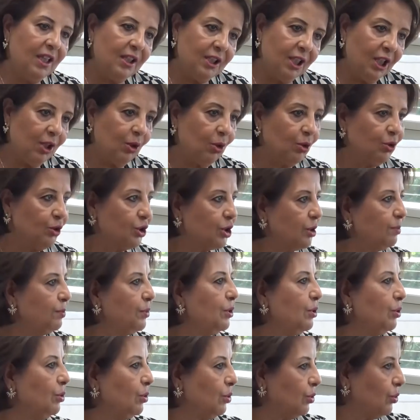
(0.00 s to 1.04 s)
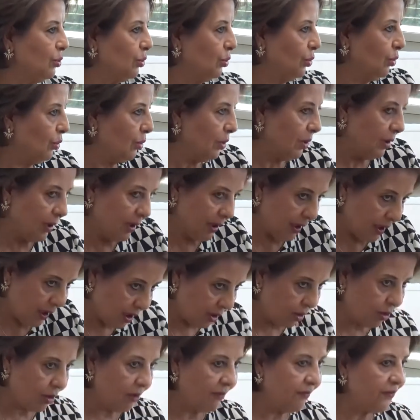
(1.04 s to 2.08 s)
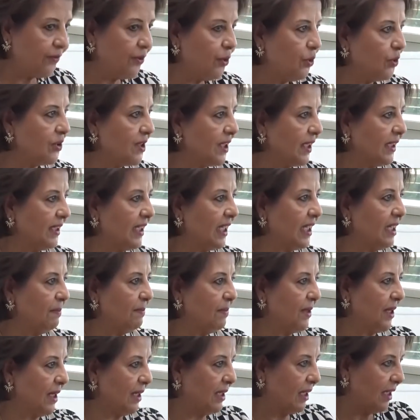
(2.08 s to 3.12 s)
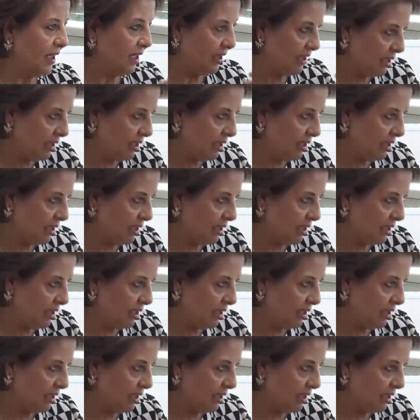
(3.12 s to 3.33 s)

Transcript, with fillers: they contributed to confusing the Libyan,